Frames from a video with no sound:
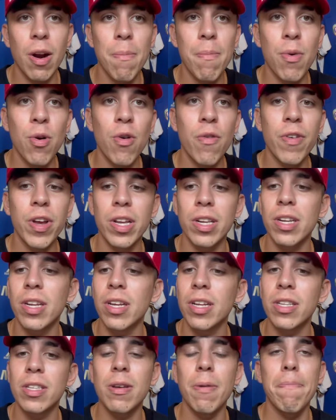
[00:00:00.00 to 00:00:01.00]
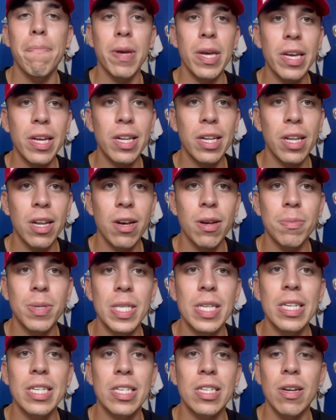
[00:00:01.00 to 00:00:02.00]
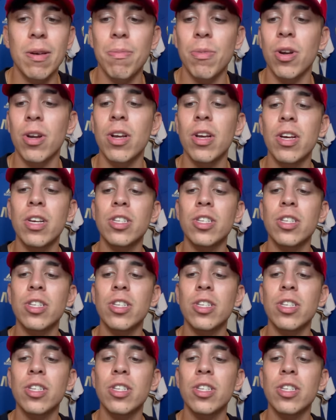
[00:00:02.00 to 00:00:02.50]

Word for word: moving to big clubs this summer.